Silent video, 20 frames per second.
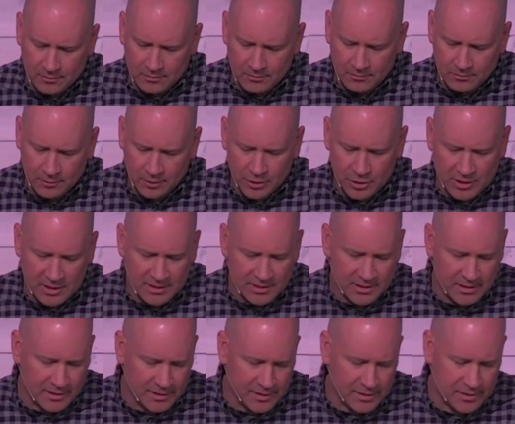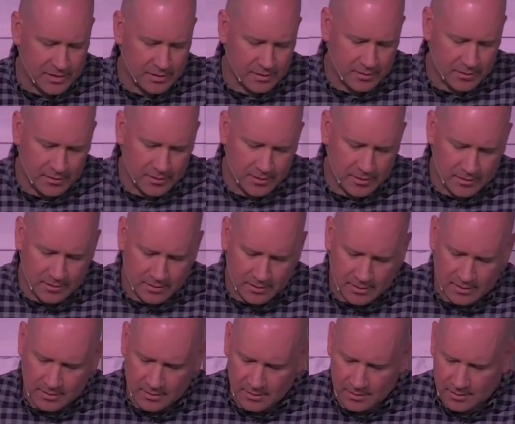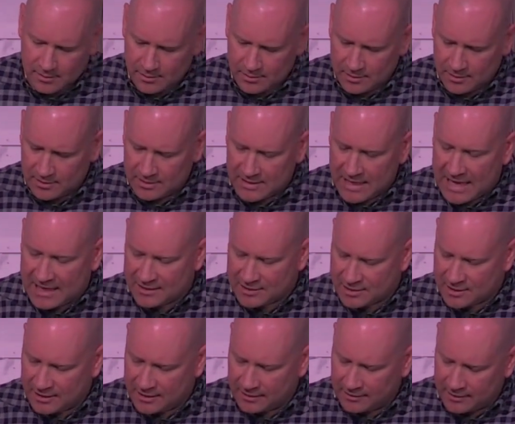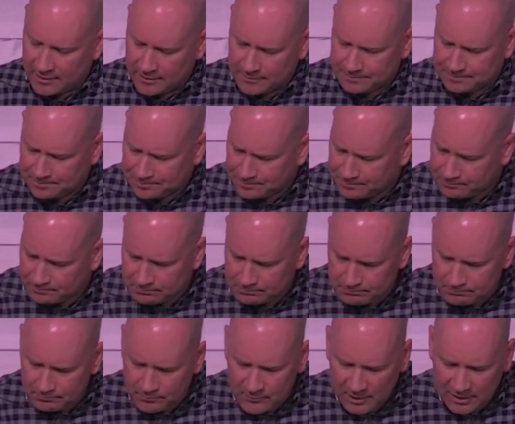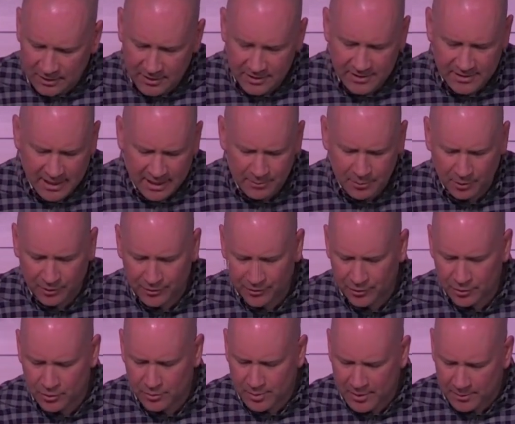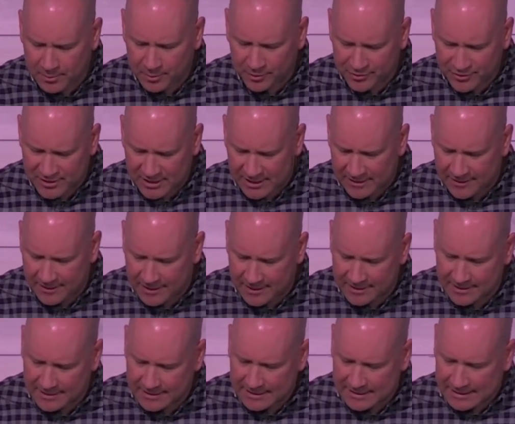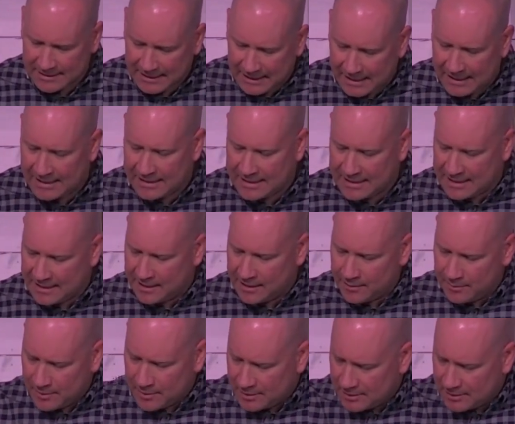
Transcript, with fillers: where Jesus is asking the disciples, Who do people say that I am?